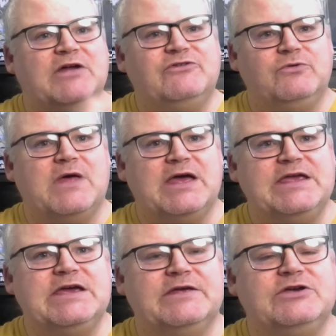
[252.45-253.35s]
and do that
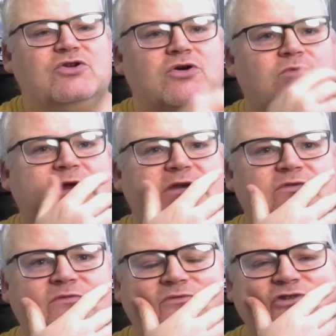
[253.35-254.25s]
here, you know,
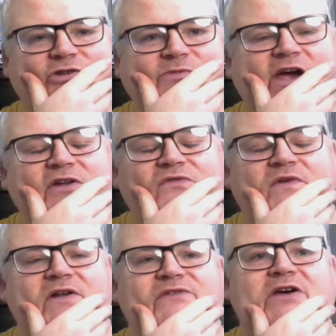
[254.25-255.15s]
when Jeremy Irons
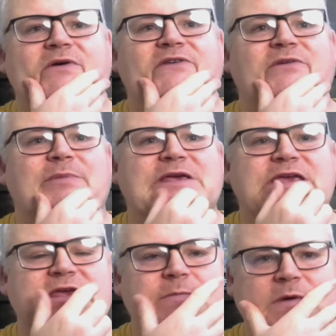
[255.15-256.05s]
finds out it's a
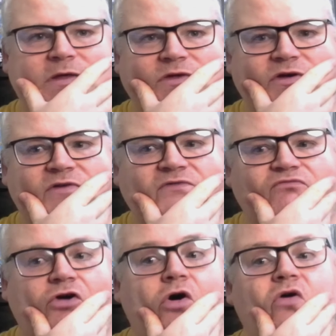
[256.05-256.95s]
beekeeper that
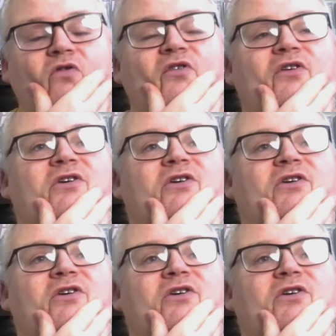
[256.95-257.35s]
is wronged,